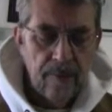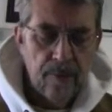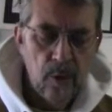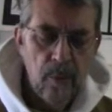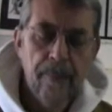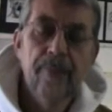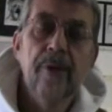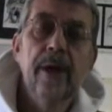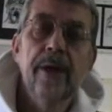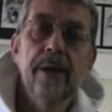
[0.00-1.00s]
for whom
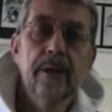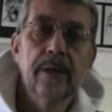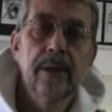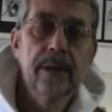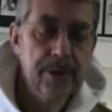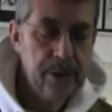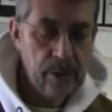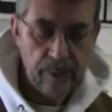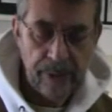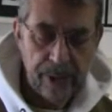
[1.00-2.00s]
prayer is the
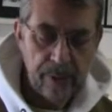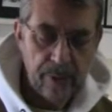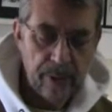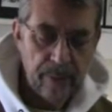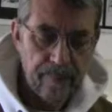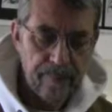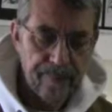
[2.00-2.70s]
only cure.